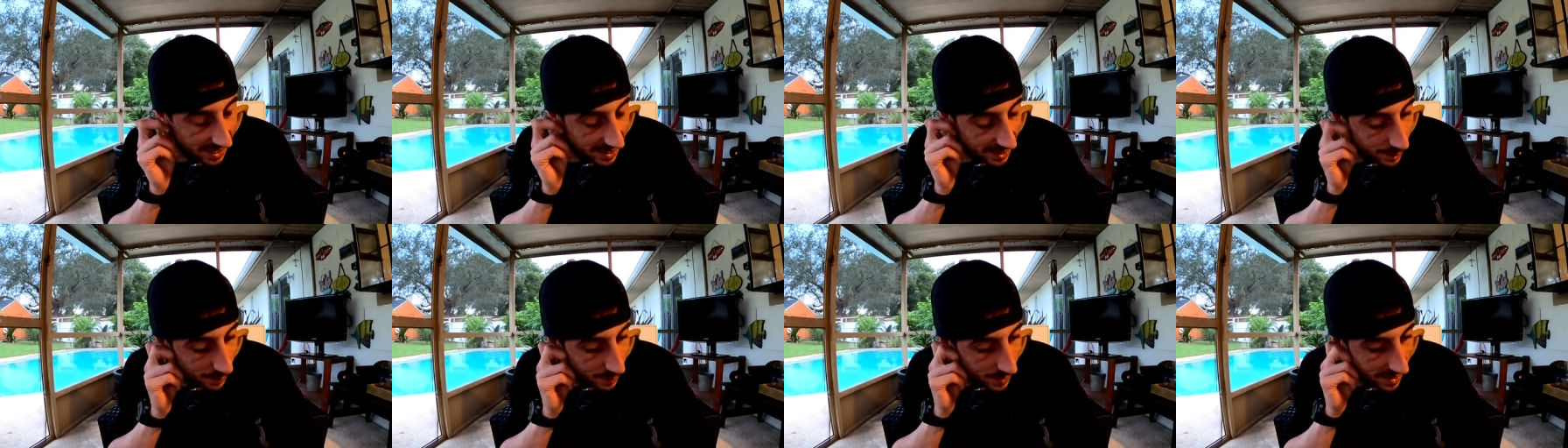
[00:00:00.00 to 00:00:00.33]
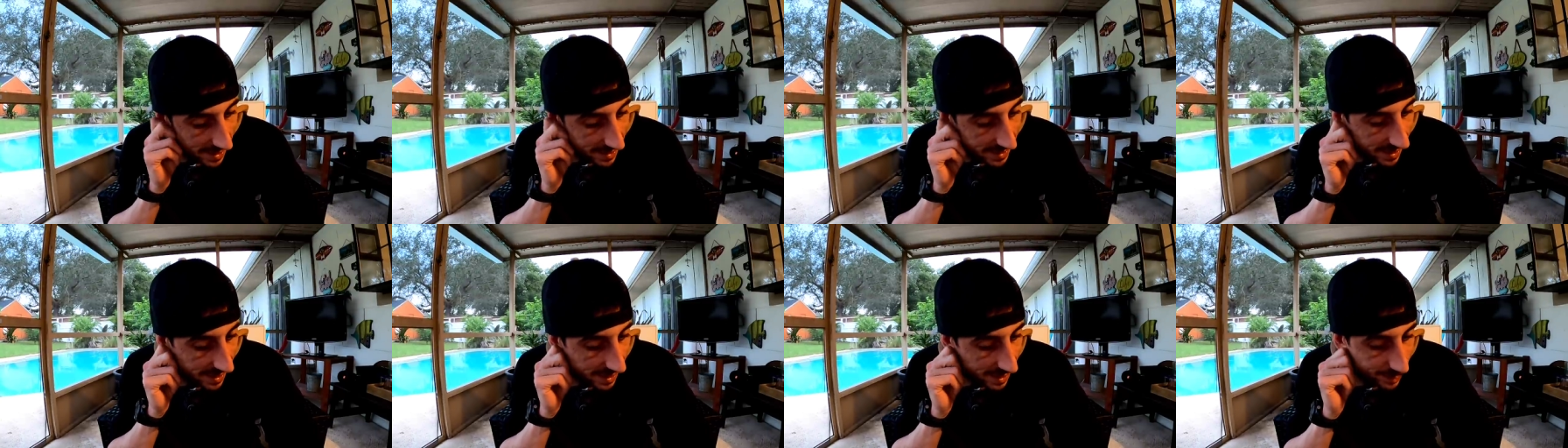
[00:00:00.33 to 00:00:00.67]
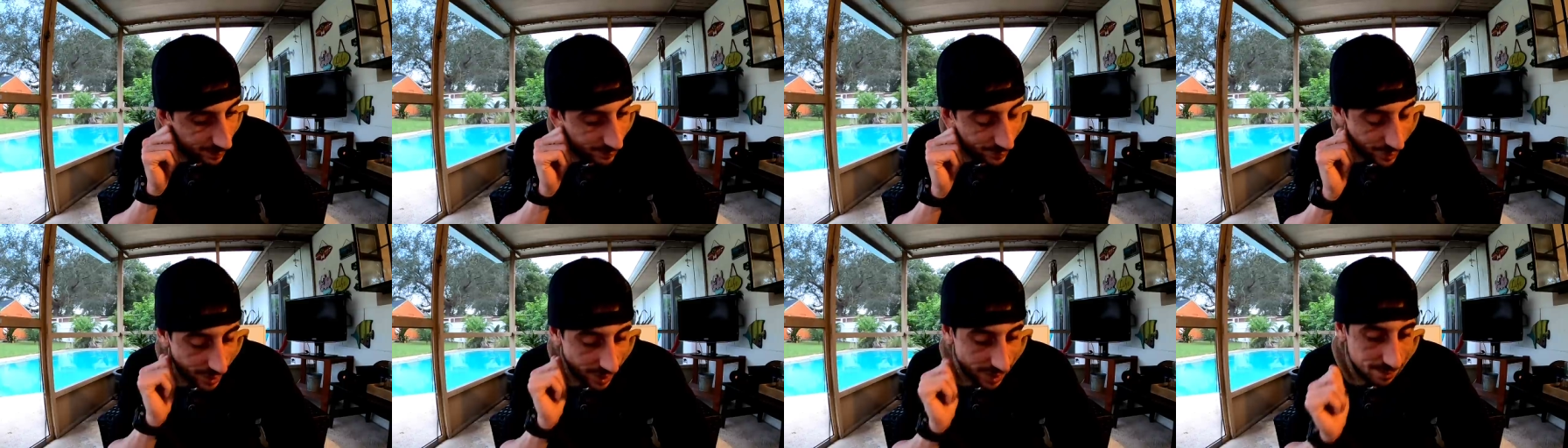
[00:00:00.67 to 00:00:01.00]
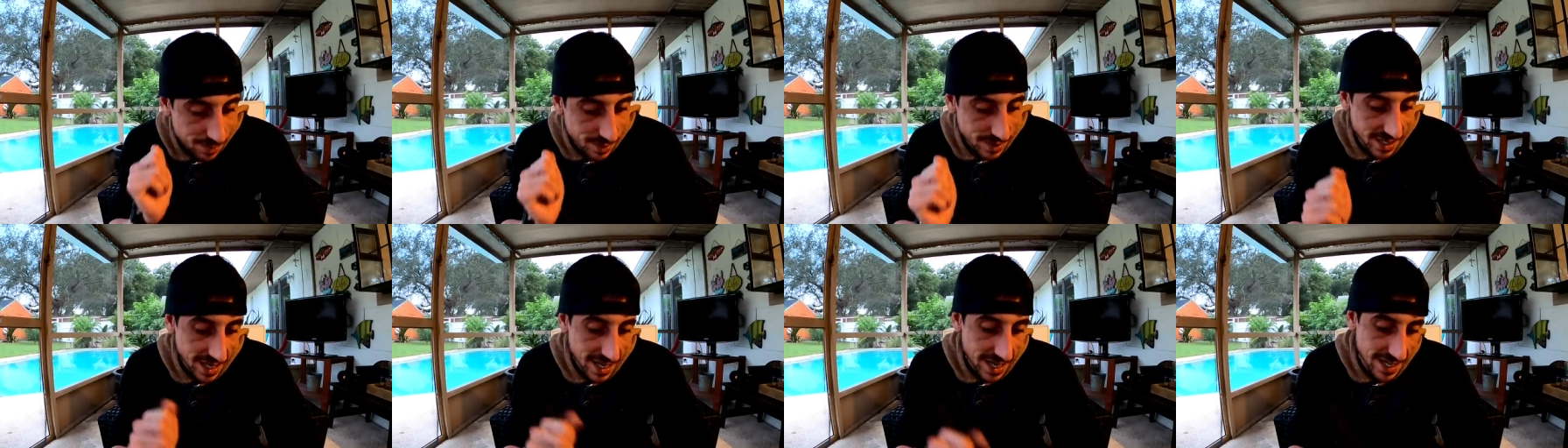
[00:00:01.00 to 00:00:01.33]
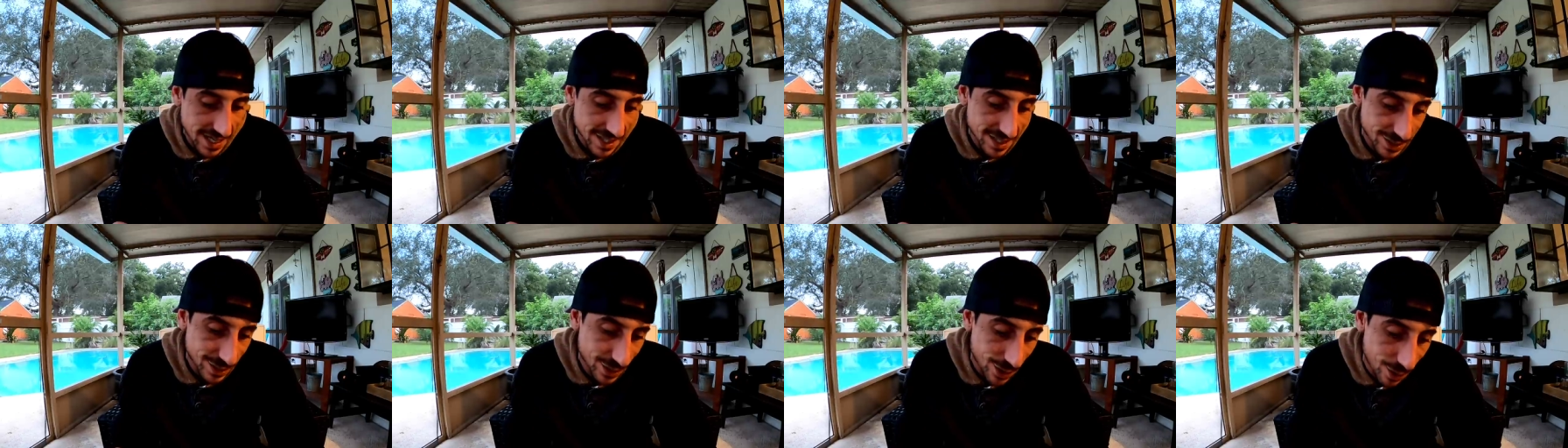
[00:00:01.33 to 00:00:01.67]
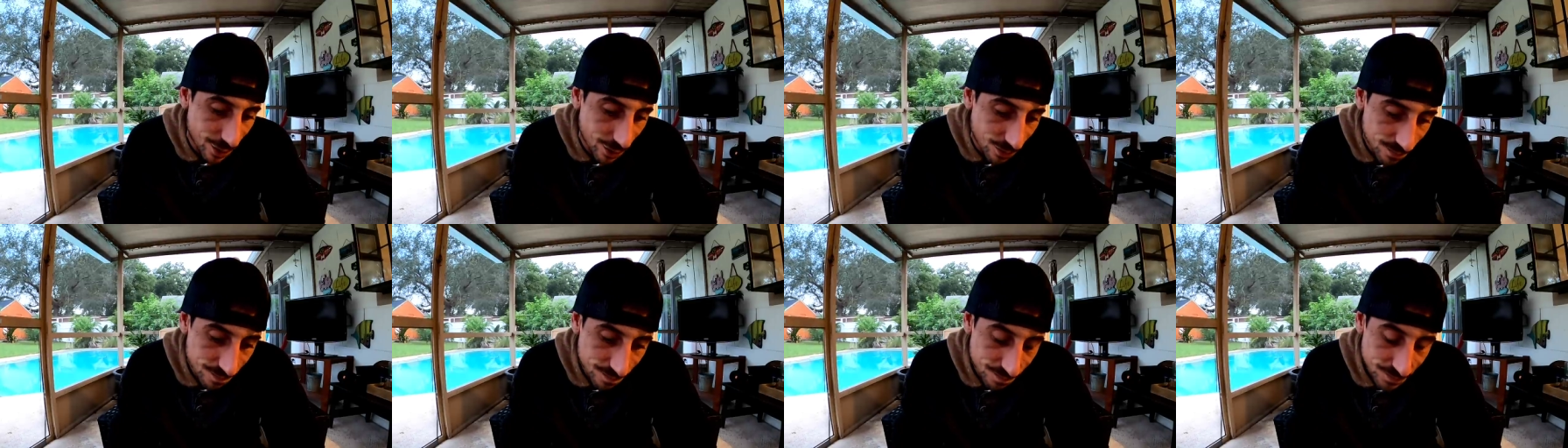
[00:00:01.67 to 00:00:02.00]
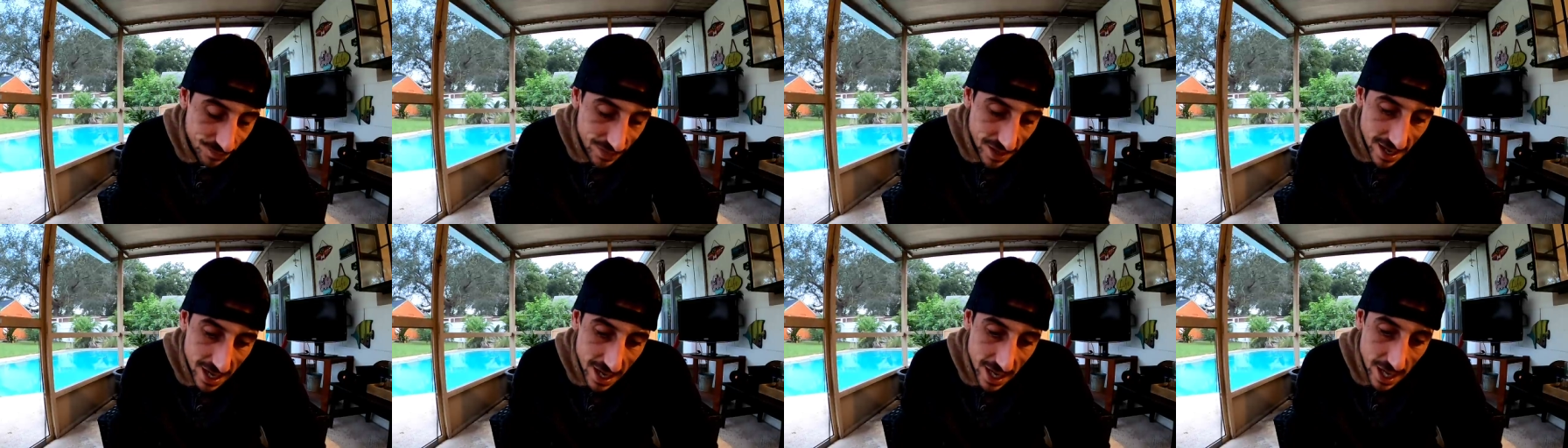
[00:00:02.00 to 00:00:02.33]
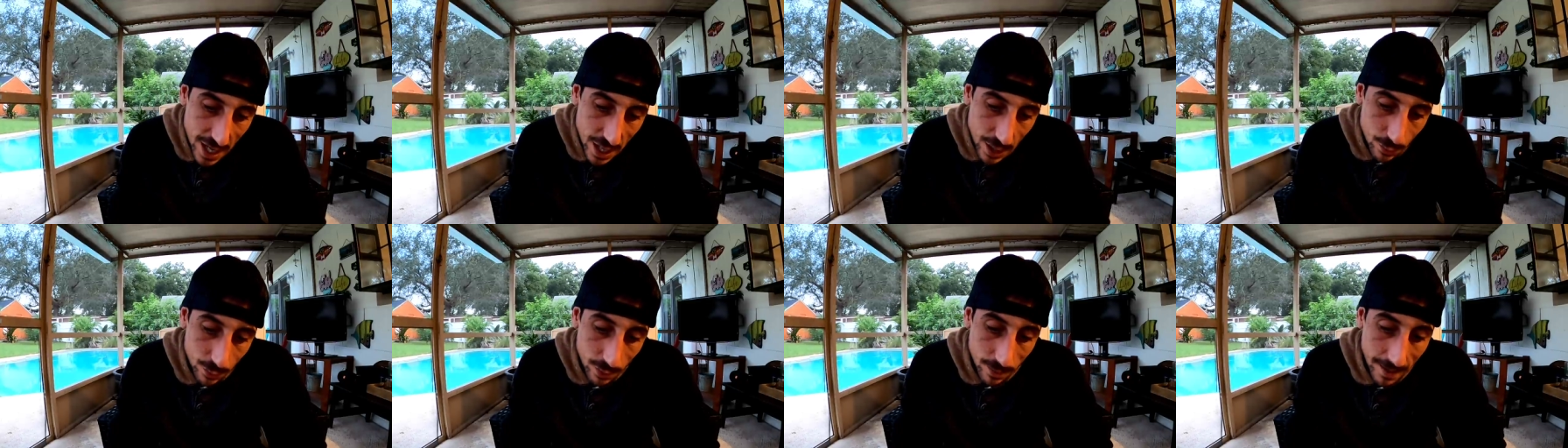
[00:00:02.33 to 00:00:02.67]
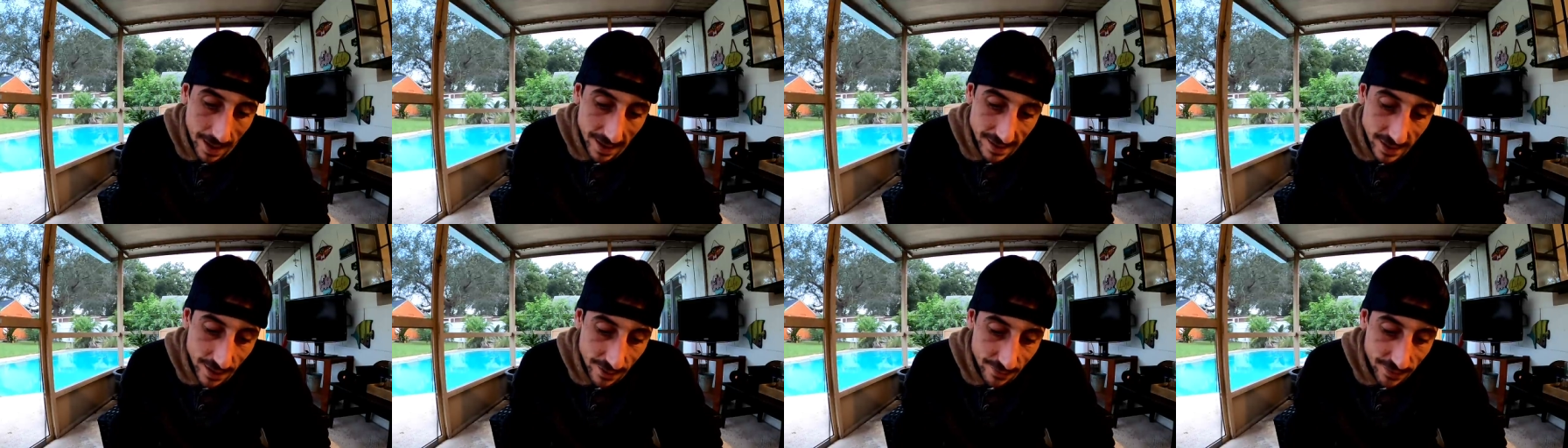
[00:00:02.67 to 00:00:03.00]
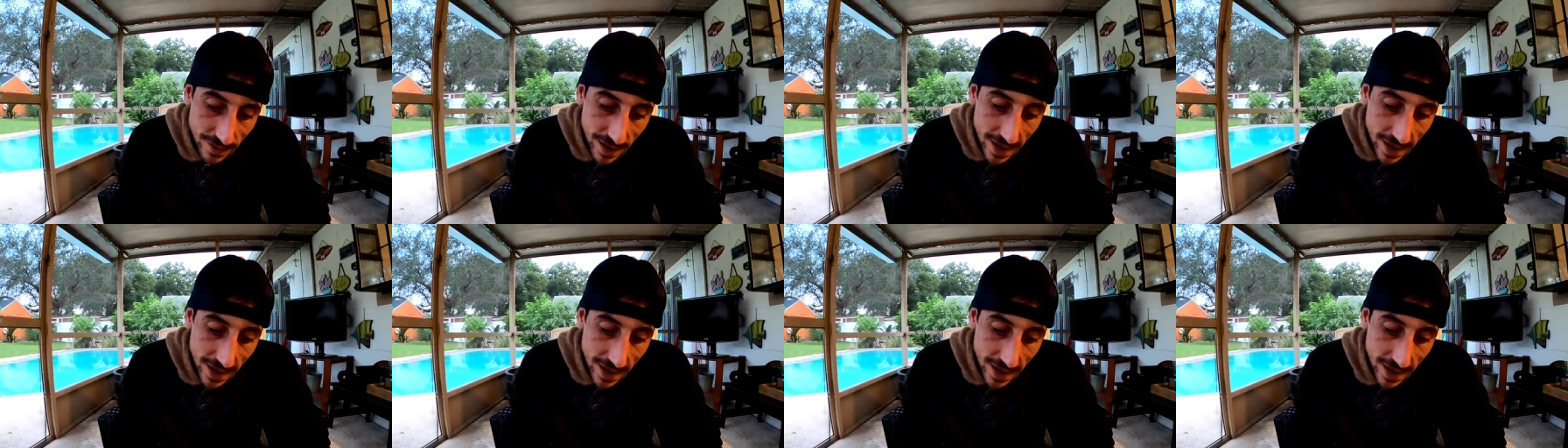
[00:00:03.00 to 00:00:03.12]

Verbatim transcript: and it's been at the house for a couple days, so we're about to